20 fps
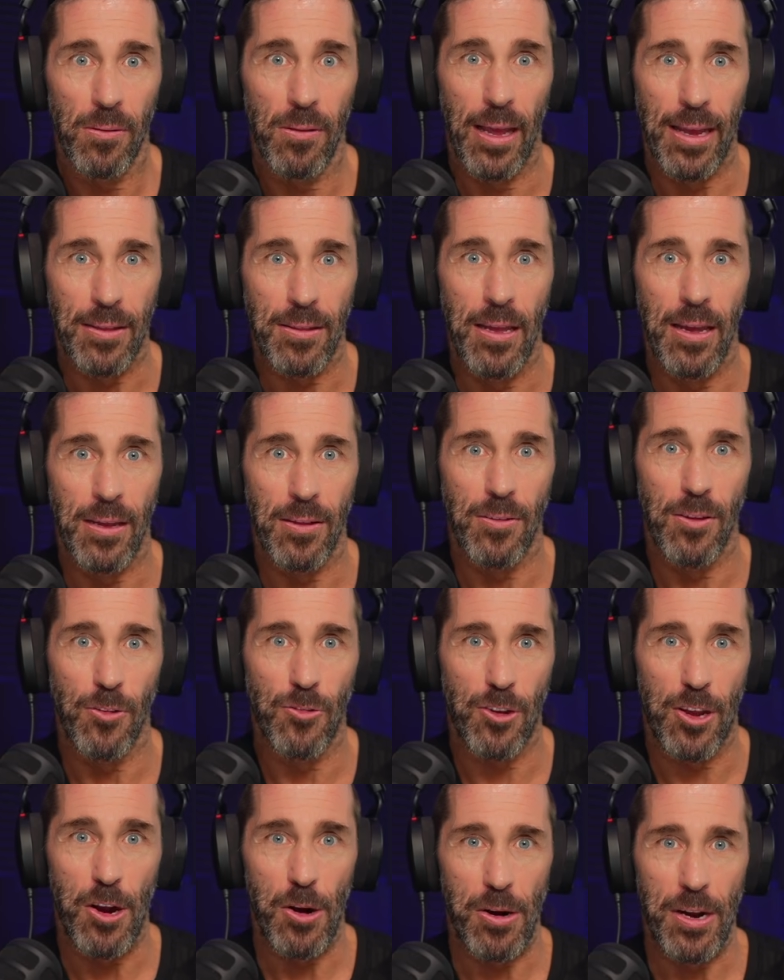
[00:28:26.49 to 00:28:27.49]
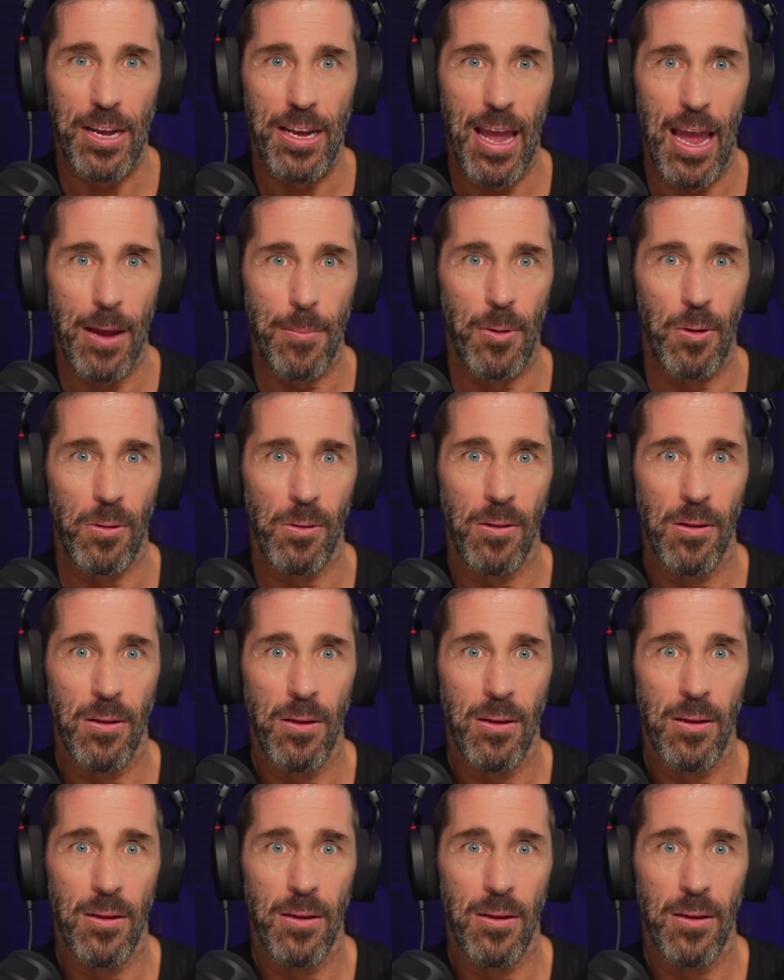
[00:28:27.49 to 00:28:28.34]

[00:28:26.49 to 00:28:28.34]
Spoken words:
like the security cable.